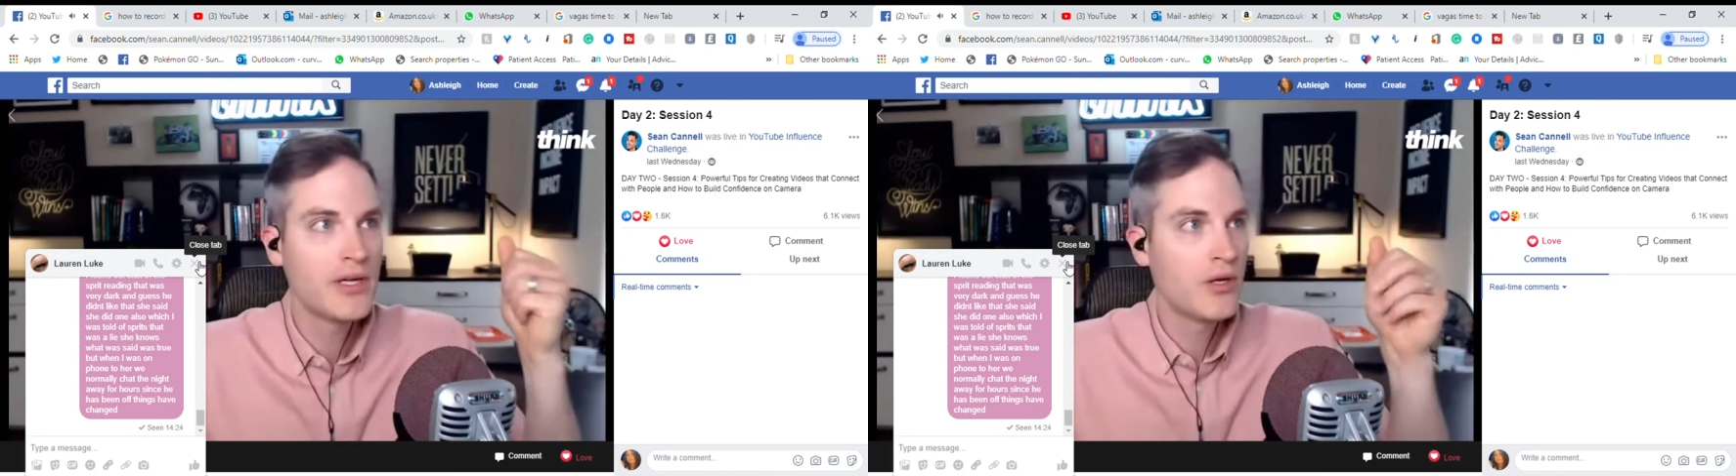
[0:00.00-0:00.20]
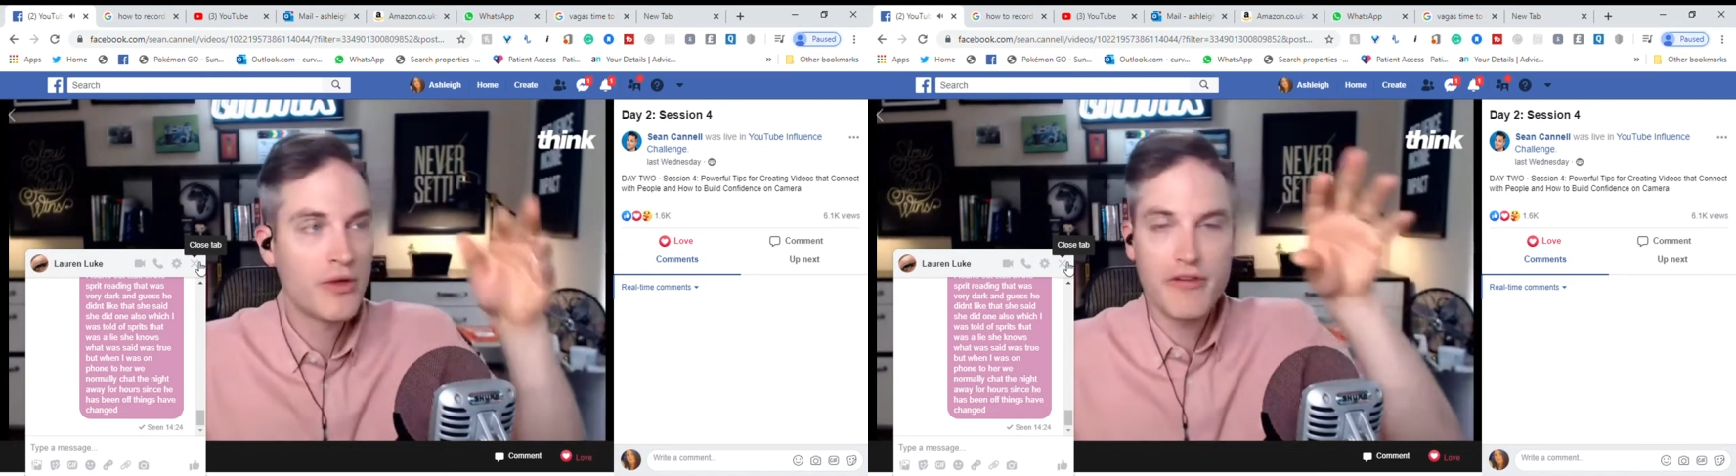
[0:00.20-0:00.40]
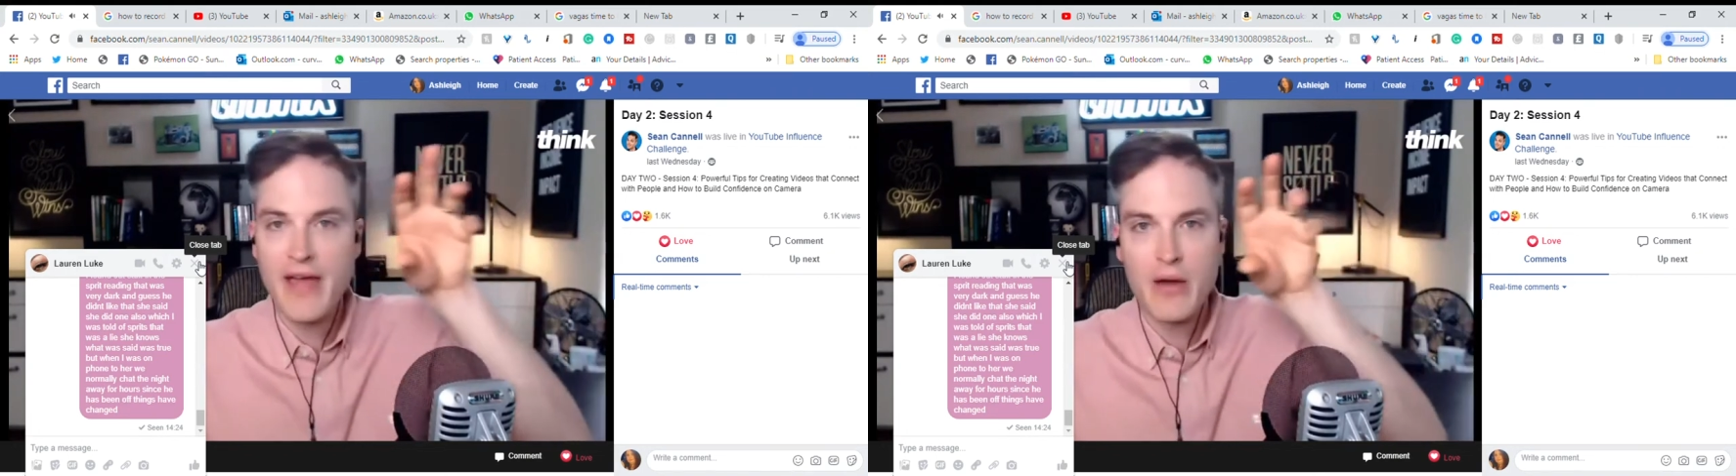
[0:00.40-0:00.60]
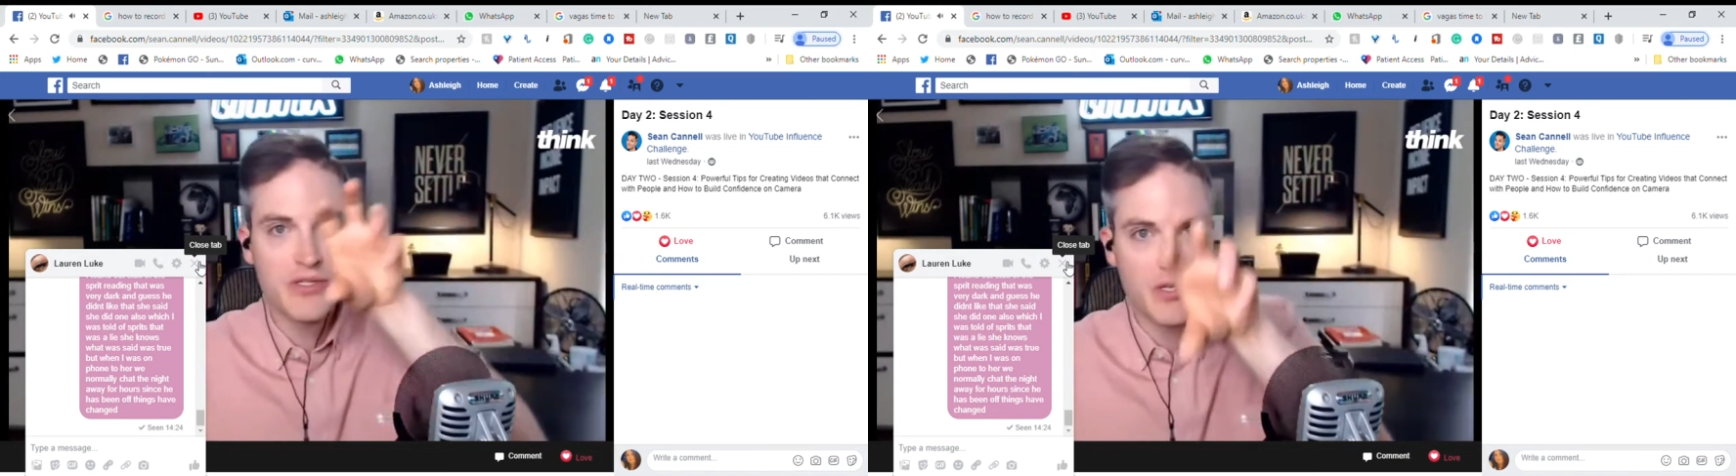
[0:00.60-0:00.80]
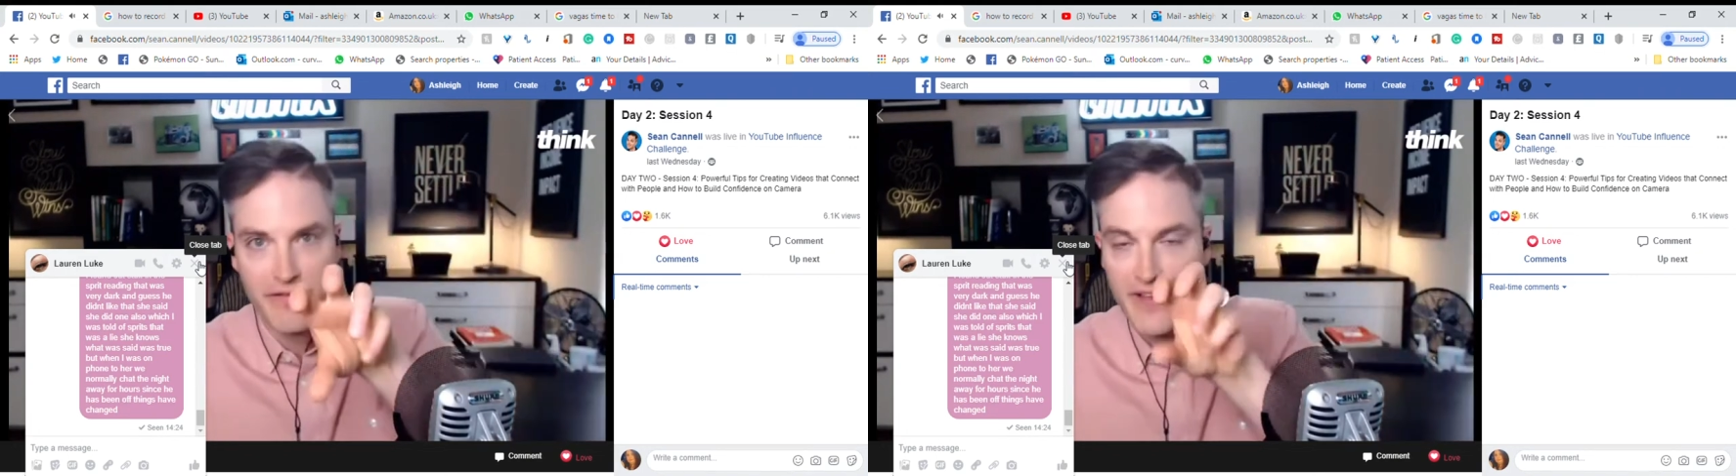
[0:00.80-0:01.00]
whether that
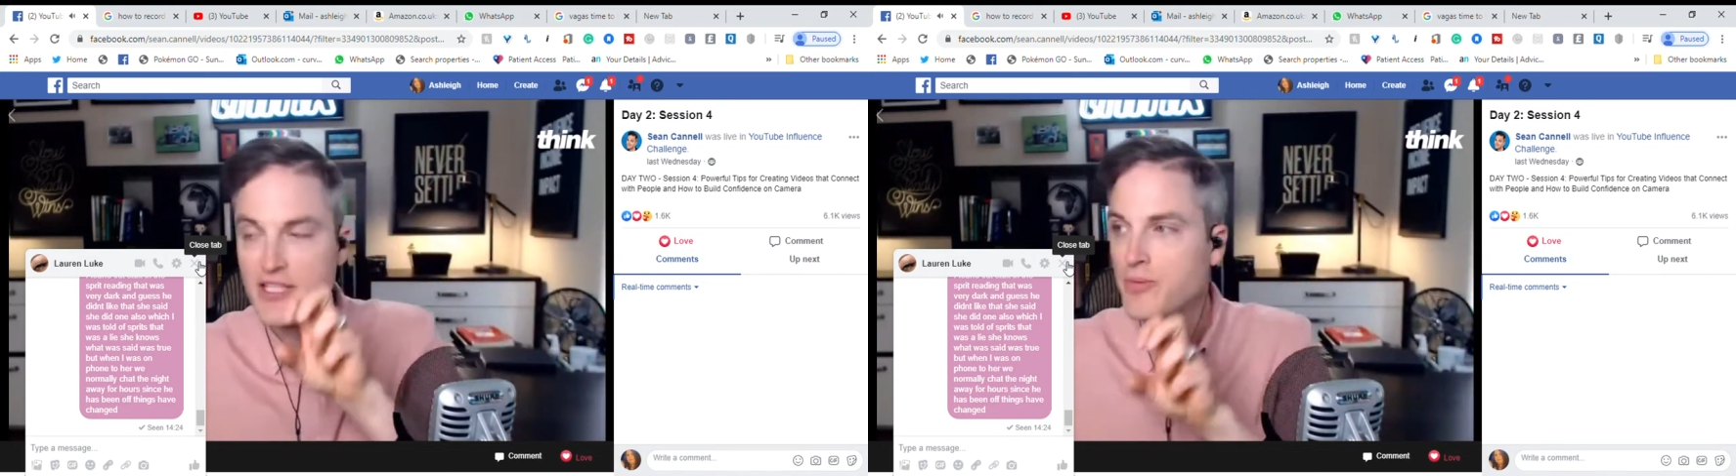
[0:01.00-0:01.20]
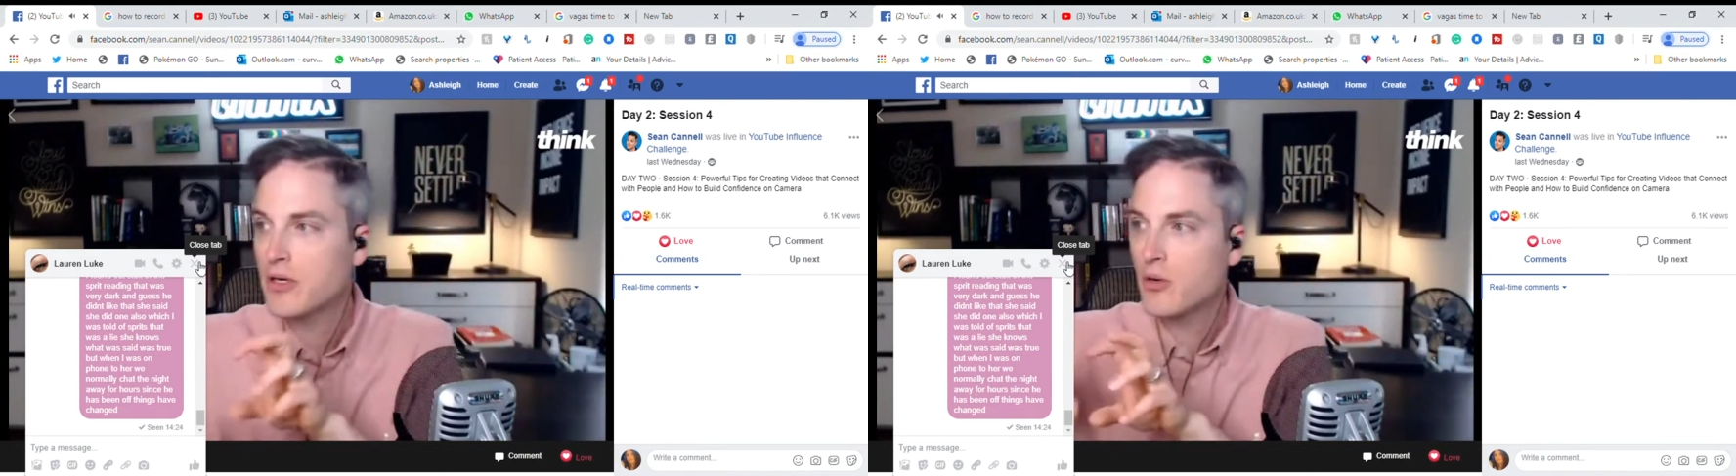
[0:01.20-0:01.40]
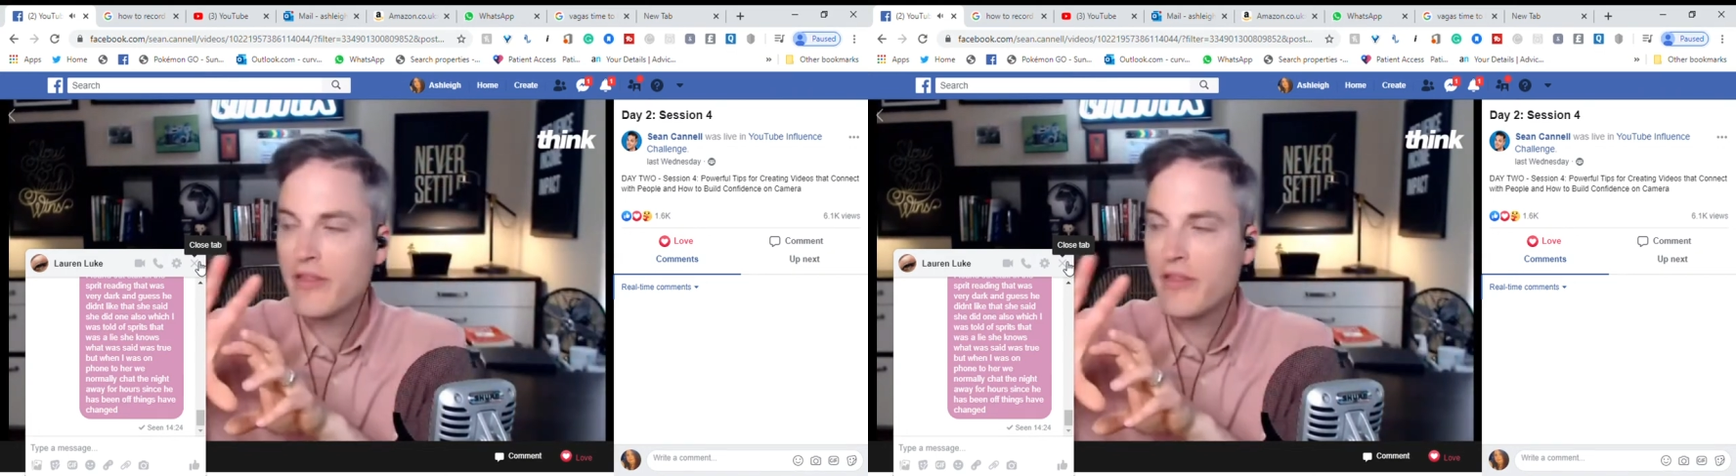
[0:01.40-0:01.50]
was on Facebook,